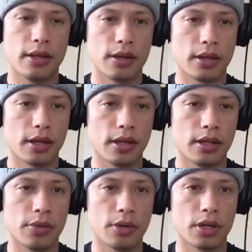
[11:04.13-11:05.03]
Okay,
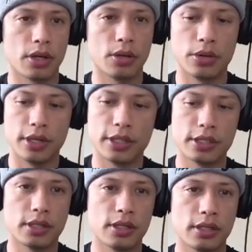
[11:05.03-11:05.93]
and then we're gonna go
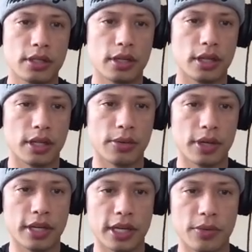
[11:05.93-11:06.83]
enter and then
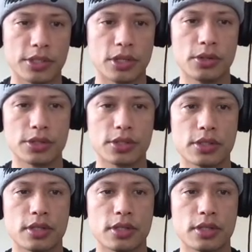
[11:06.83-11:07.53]
we get results.